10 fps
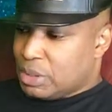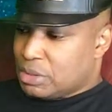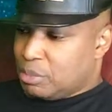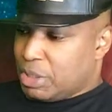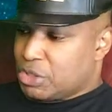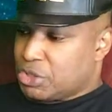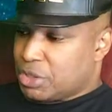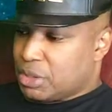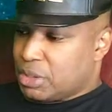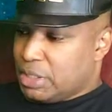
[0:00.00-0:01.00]
To make
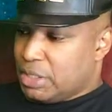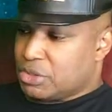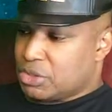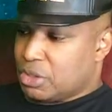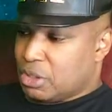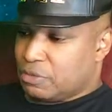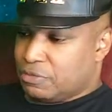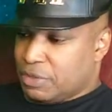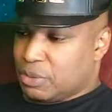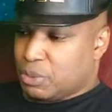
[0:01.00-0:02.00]
sure each song
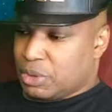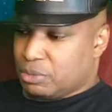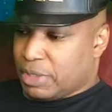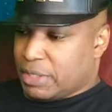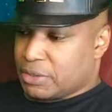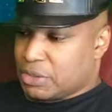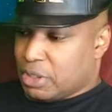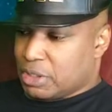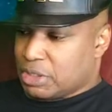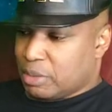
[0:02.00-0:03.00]
fit with the record's
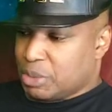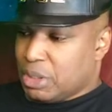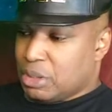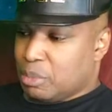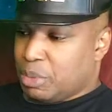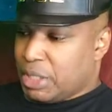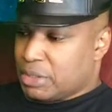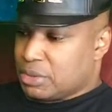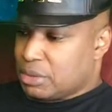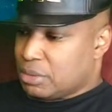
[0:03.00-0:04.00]
concept,
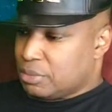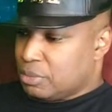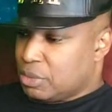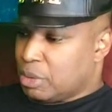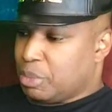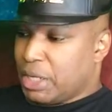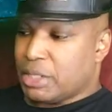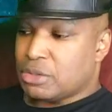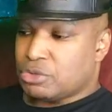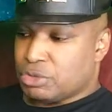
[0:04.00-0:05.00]
the
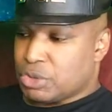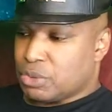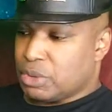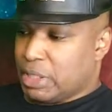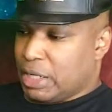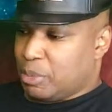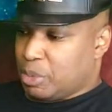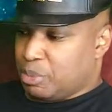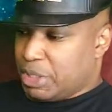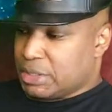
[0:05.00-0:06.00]
band drew up a
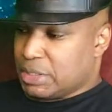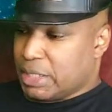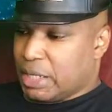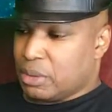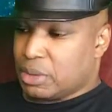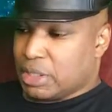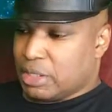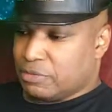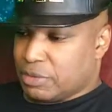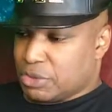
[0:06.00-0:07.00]
basic
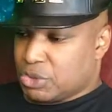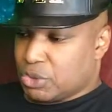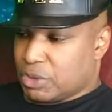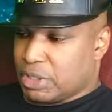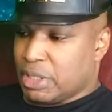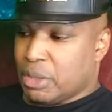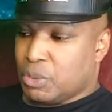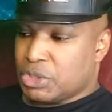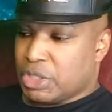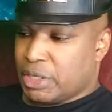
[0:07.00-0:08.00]
outline for the story,
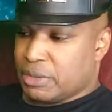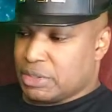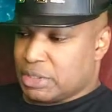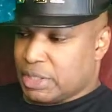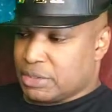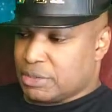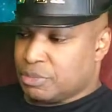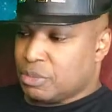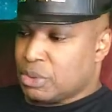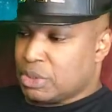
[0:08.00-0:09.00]
which Harris states
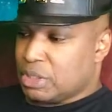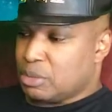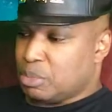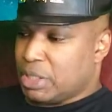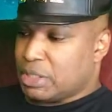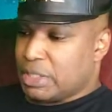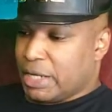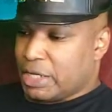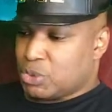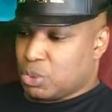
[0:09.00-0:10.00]
didn't make the
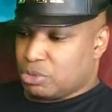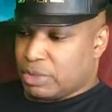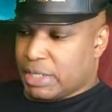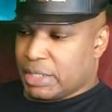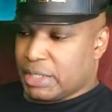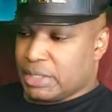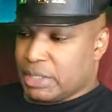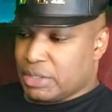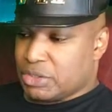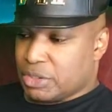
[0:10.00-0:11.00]
actual writing any
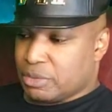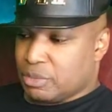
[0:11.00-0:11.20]
easier.